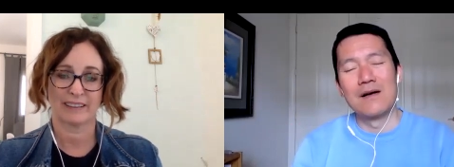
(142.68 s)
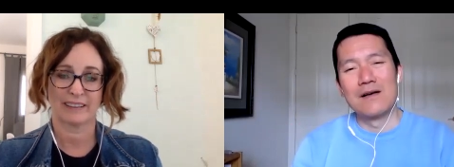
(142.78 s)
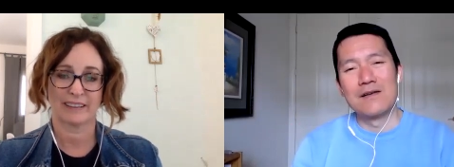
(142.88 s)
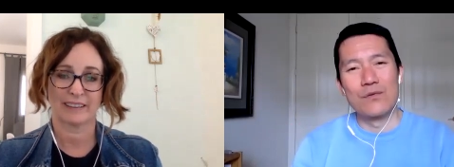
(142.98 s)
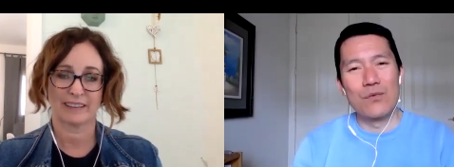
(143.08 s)

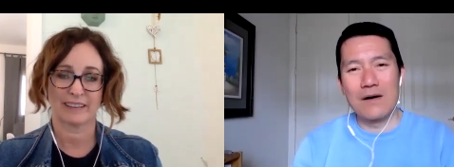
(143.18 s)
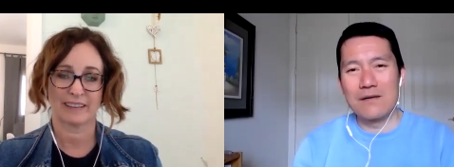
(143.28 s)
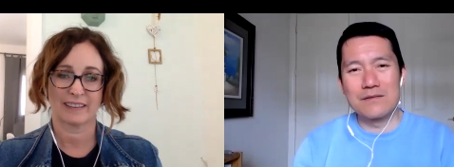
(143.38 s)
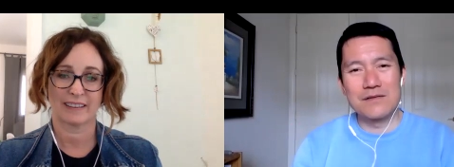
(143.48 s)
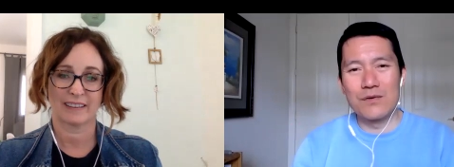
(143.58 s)
Speaker 1: so
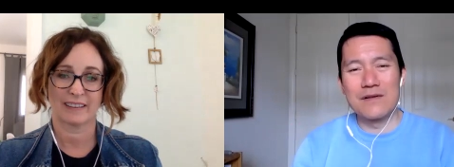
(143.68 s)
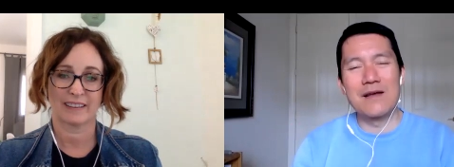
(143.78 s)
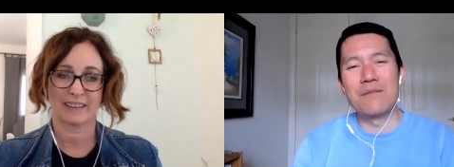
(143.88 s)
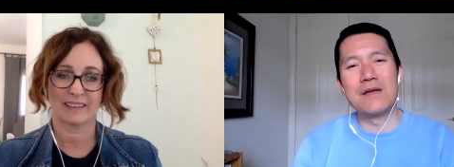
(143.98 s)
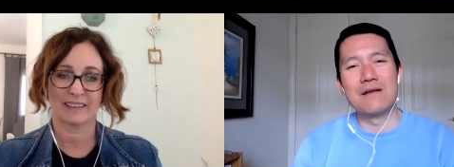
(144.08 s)
what so what does
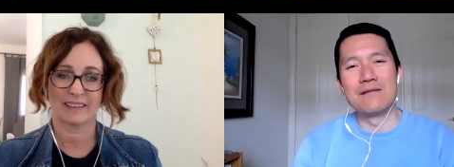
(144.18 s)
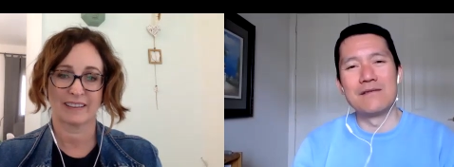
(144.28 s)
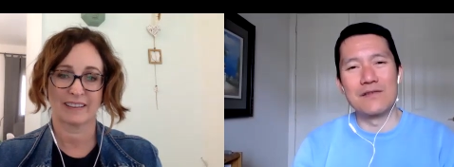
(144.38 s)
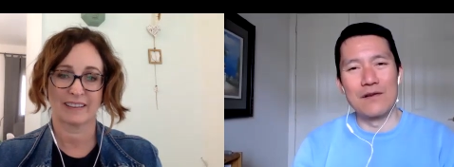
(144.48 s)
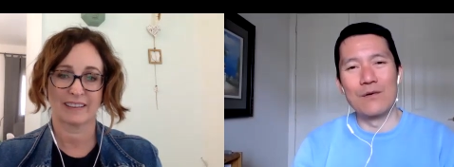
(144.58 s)
that mean
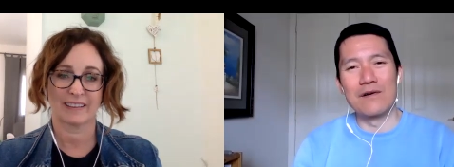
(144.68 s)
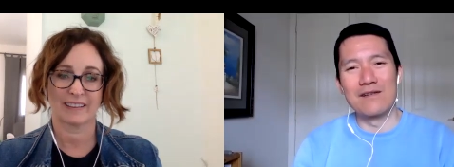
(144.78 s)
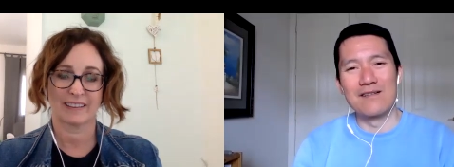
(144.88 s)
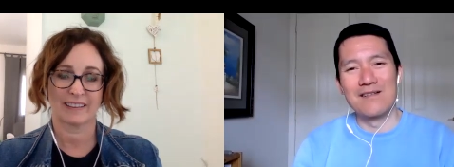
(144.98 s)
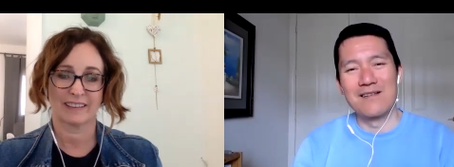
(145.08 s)

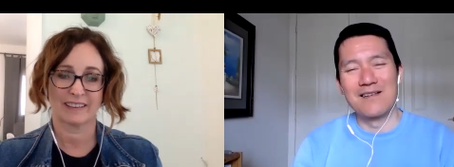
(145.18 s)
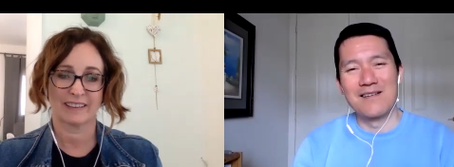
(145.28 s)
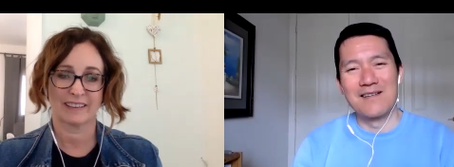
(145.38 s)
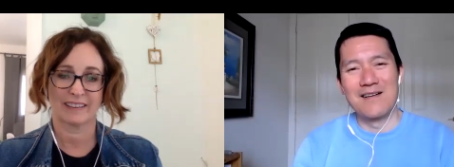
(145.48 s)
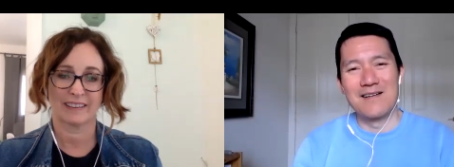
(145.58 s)
slower
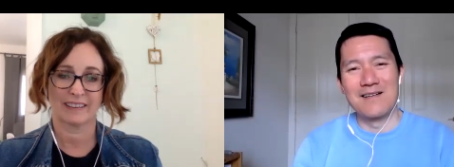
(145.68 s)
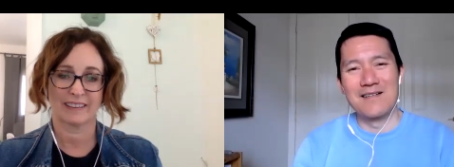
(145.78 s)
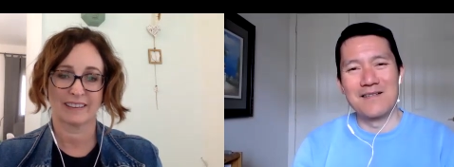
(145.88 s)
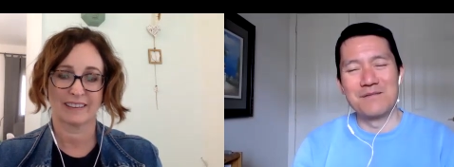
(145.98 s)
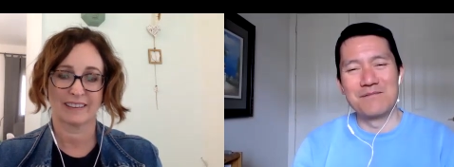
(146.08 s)

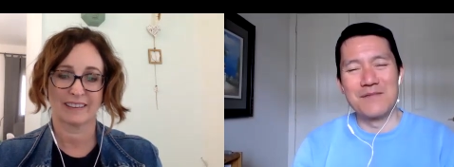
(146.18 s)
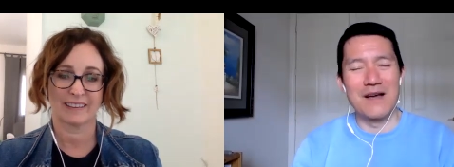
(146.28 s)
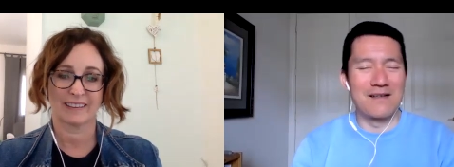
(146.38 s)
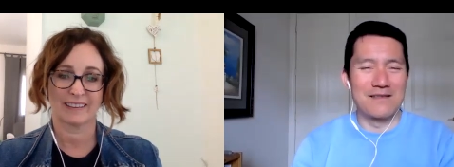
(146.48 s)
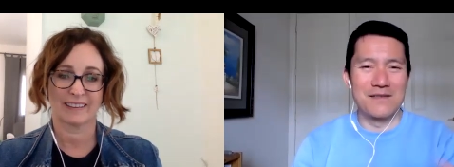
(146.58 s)
uh,
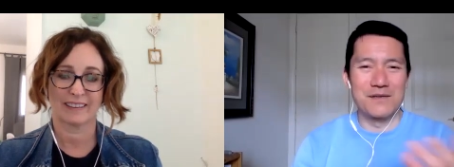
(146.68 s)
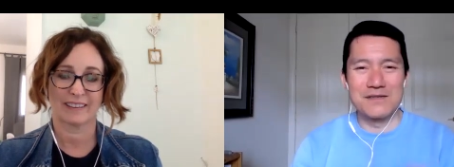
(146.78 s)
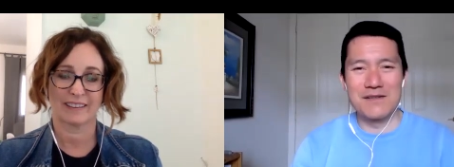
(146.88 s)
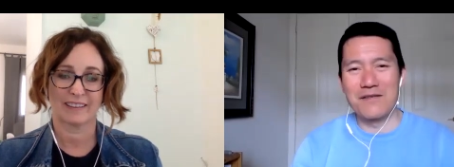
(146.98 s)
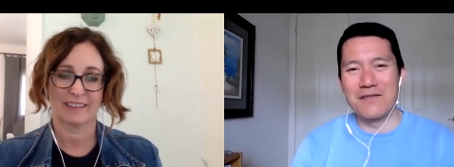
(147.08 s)
yeah i'll
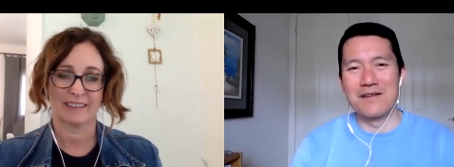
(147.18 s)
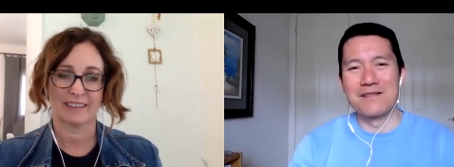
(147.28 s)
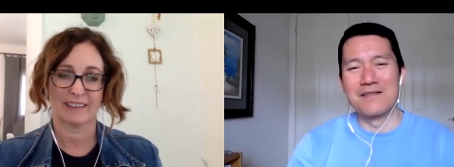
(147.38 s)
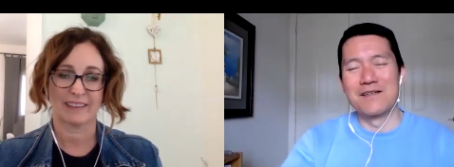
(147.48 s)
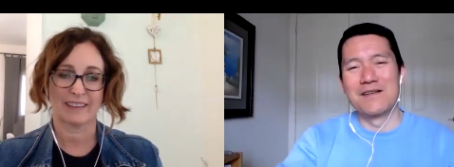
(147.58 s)
start there
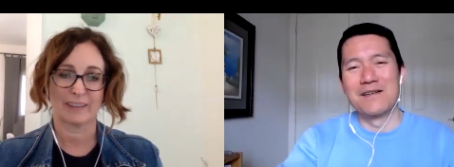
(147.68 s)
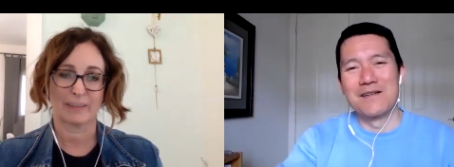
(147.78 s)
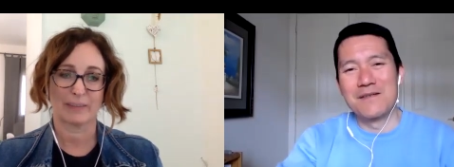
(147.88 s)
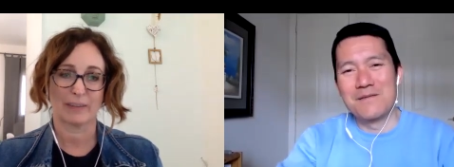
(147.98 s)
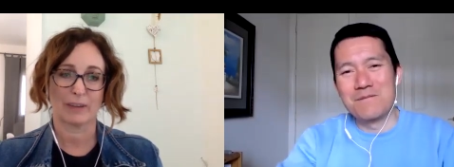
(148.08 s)
yeah
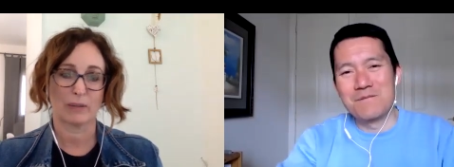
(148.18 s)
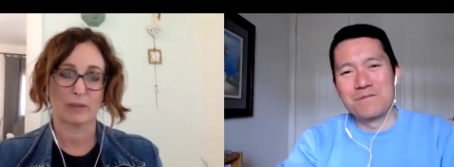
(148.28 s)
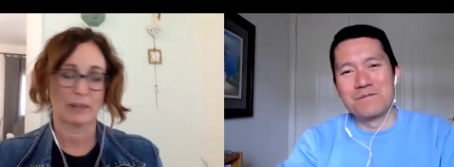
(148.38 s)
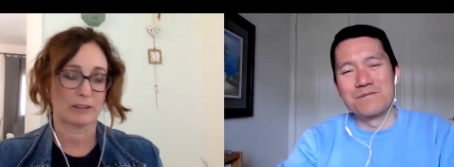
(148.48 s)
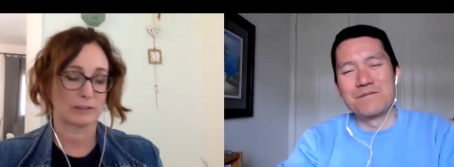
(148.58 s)

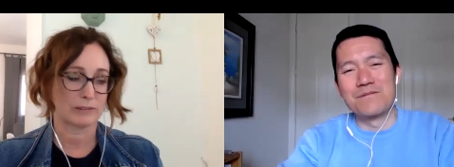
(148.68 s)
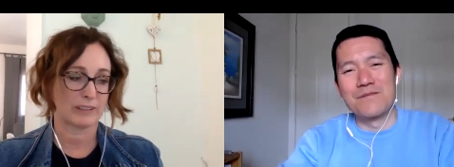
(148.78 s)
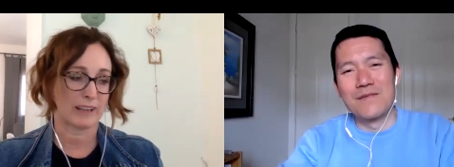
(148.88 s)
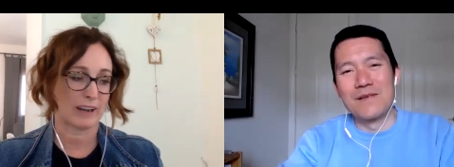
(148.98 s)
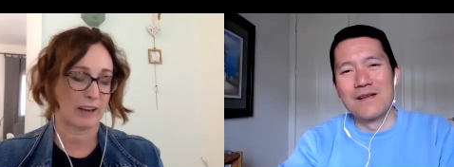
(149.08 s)
Speaker 2: well
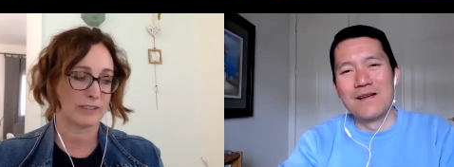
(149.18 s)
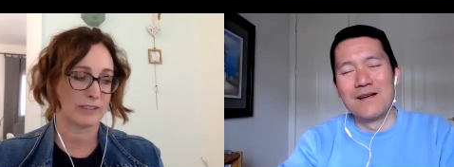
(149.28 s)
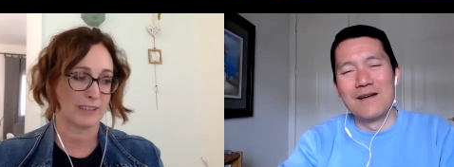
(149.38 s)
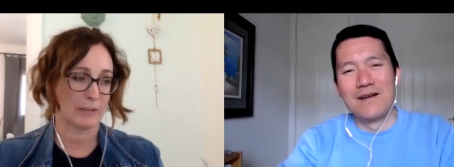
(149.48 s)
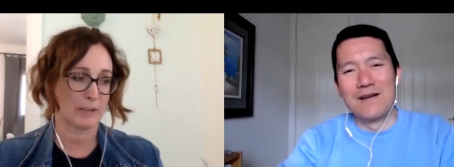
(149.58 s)
yeah i'll
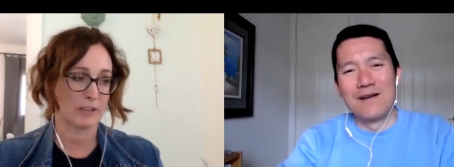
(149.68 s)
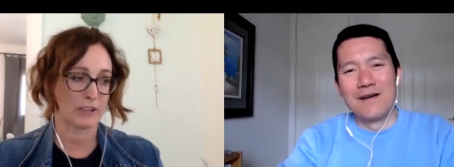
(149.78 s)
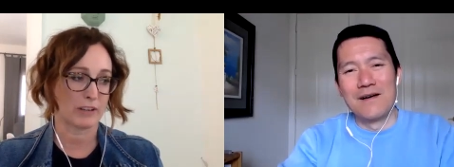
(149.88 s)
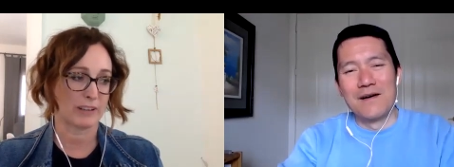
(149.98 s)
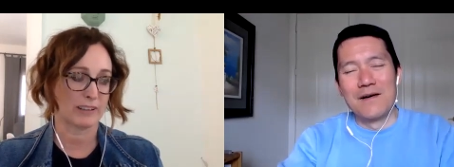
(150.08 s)
start by
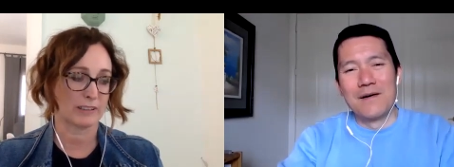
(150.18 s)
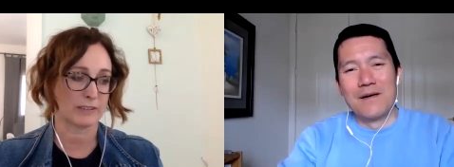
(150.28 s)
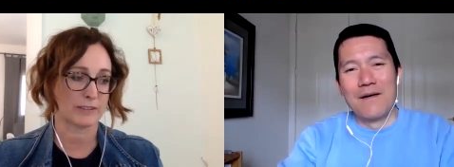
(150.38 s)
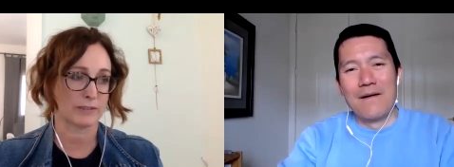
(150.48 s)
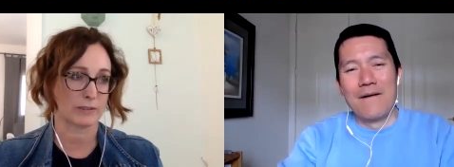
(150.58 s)
sharing a little
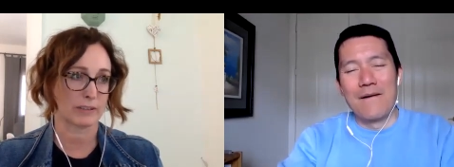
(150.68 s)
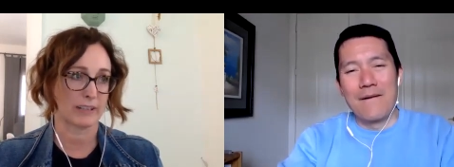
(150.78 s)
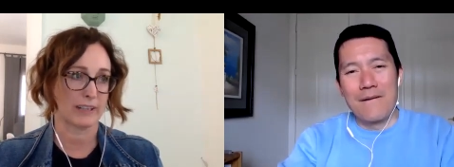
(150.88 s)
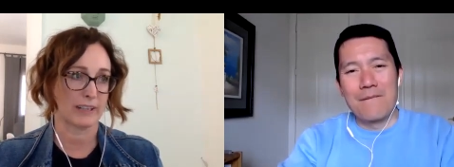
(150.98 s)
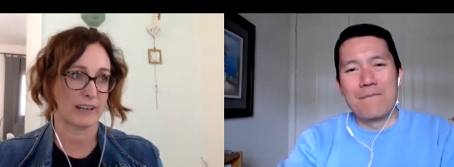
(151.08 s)

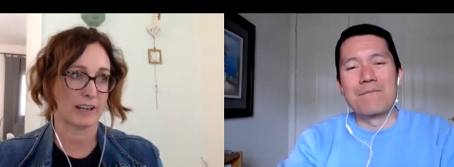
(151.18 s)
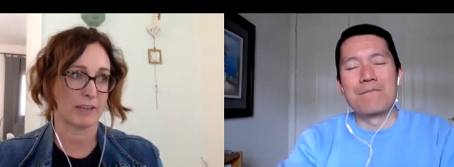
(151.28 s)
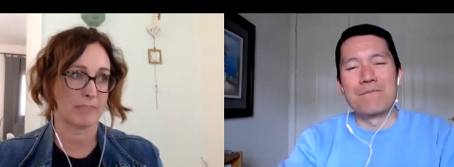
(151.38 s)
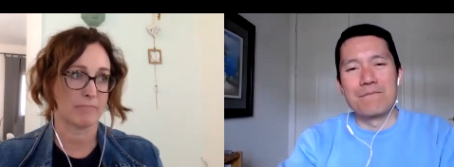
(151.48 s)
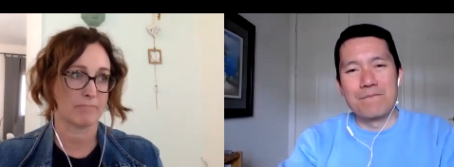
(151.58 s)
story
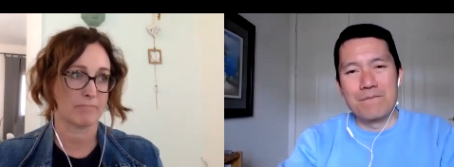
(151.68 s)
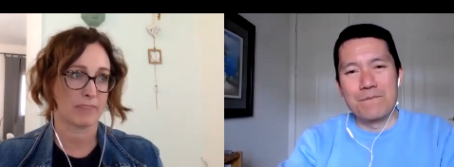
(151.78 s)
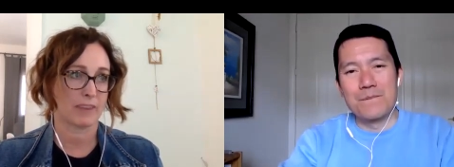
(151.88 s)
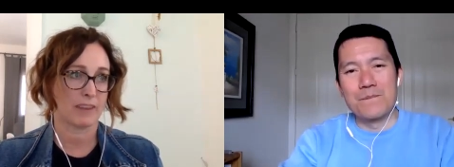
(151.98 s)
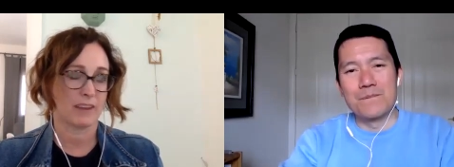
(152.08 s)
um,
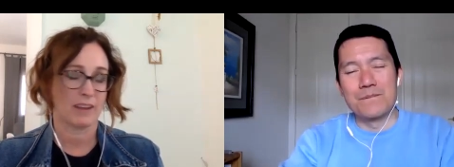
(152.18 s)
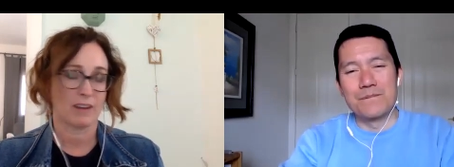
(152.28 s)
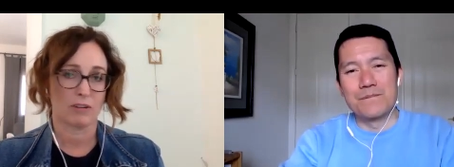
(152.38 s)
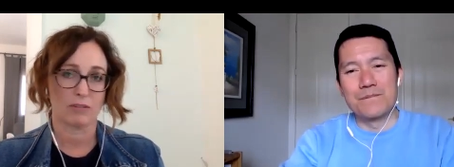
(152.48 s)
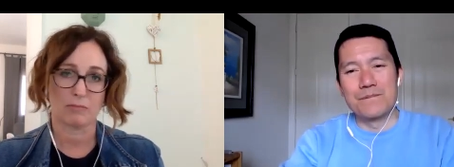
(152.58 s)

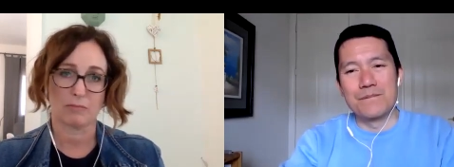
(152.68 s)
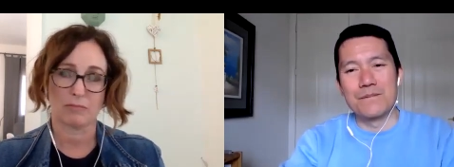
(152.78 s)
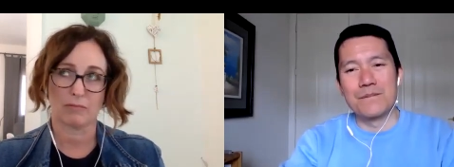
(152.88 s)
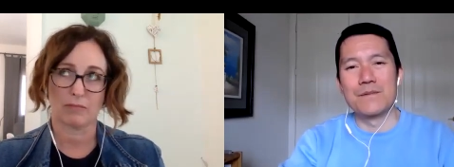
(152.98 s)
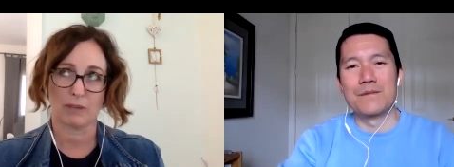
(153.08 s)

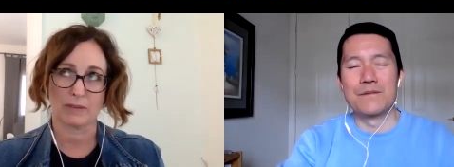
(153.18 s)
it was